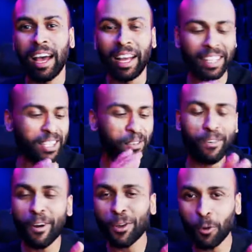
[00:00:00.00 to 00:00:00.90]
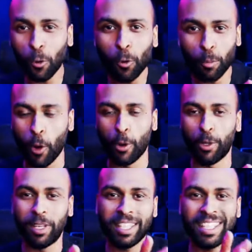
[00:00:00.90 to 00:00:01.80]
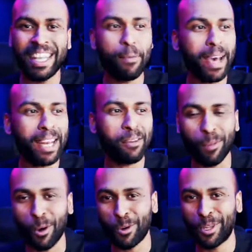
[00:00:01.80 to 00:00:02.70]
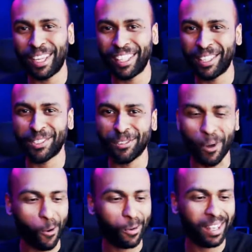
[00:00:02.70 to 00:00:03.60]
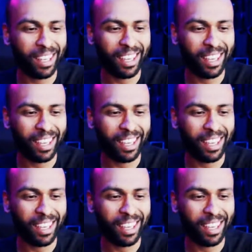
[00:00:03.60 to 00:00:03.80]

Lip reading: there's a very cool mode. Cinematic mode in this phone